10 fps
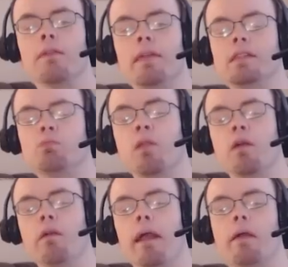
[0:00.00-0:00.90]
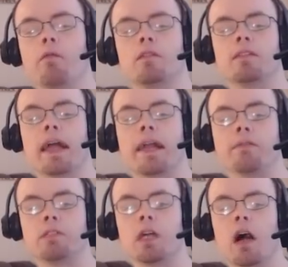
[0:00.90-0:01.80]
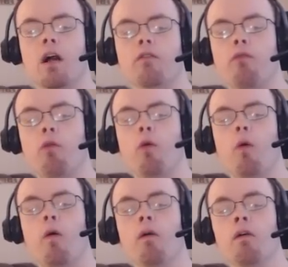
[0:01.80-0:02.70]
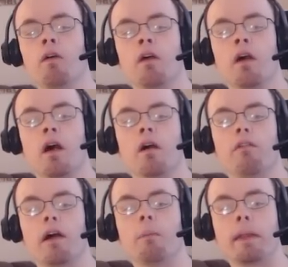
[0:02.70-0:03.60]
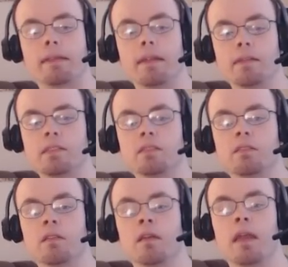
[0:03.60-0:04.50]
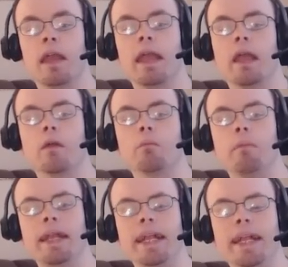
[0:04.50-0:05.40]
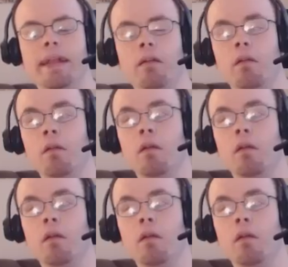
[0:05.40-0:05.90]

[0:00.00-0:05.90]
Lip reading: this Blu-ray was like chock full of epicness, and B,